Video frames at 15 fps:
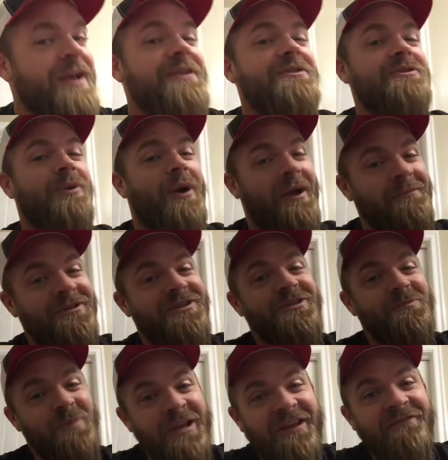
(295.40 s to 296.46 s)
So I'm just
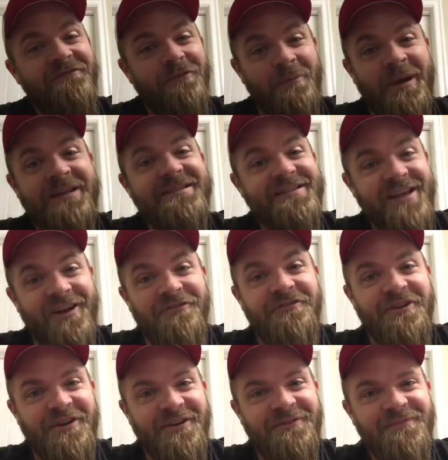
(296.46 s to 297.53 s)
speaking for myself
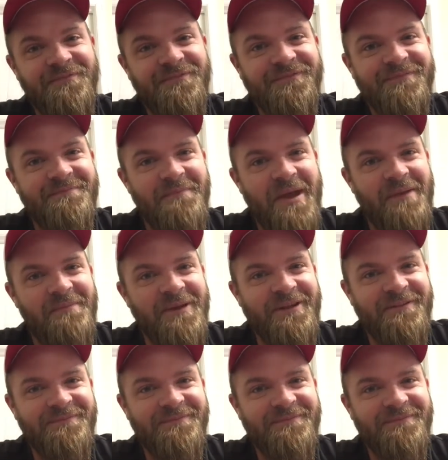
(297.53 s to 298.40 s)
here, maybe.